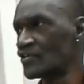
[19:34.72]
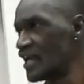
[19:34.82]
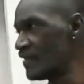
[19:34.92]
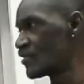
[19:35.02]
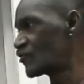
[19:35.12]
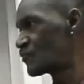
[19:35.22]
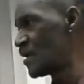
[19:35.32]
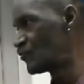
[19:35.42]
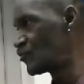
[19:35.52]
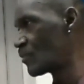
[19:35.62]
deviance
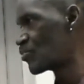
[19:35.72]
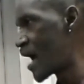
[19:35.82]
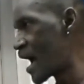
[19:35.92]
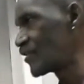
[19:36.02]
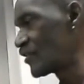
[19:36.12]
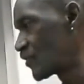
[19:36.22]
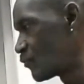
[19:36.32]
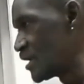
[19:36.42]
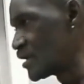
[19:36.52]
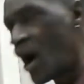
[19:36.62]
speaks to a process that
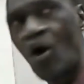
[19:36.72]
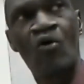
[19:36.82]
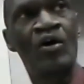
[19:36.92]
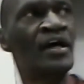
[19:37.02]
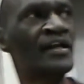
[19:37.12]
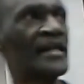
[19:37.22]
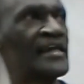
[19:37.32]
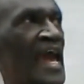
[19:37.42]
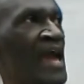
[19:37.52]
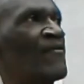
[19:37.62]
we know that
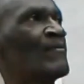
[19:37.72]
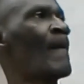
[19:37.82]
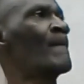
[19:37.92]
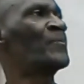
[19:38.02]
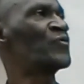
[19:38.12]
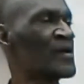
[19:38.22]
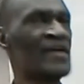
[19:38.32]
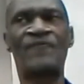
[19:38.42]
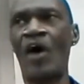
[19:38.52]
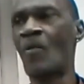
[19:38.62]
came from a
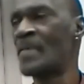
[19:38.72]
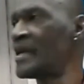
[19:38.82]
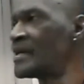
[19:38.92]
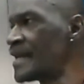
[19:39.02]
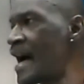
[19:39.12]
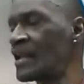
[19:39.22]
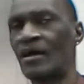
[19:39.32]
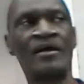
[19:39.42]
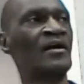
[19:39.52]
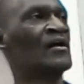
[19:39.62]
three, four million
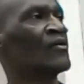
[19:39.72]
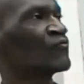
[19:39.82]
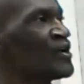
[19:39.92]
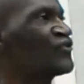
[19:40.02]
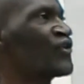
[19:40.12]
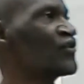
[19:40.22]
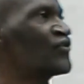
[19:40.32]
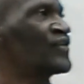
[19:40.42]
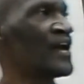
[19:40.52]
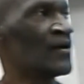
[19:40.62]
dollar
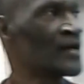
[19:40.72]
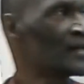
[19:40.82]
research deal that